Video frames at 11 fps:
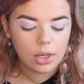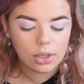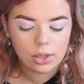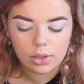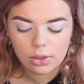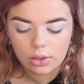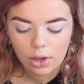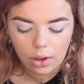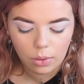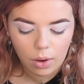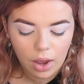So
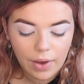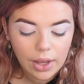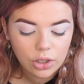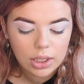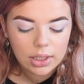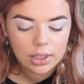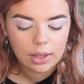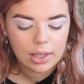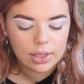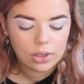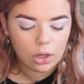I've actually done
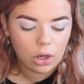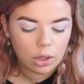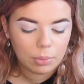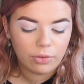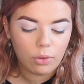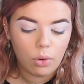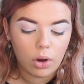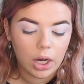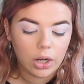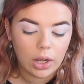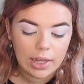this look before
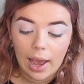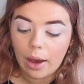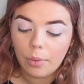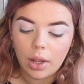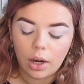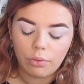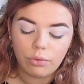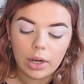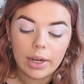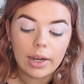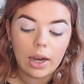on a night out, and I
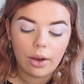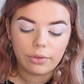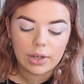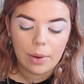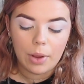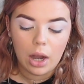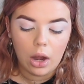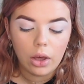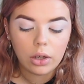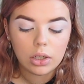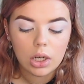really loved how it
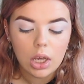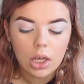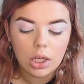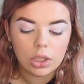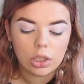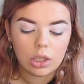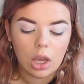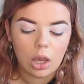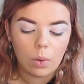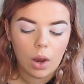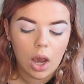looked,
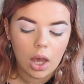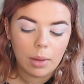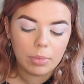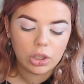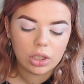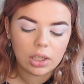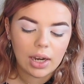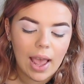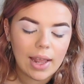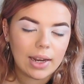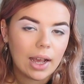so I'm just going
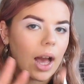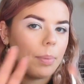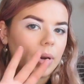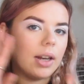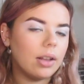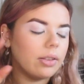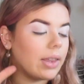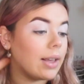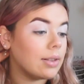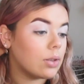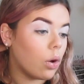to edit a couple of little
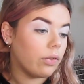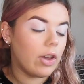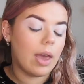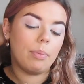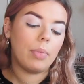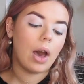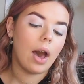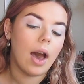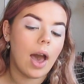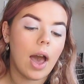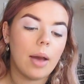things of it,
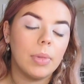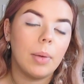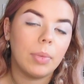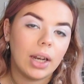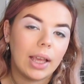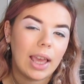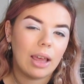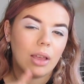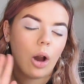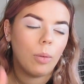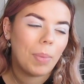but I'm going to keep
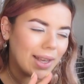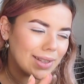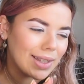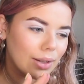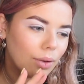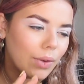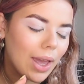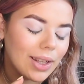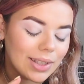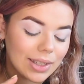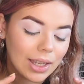the whole basis of
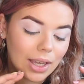it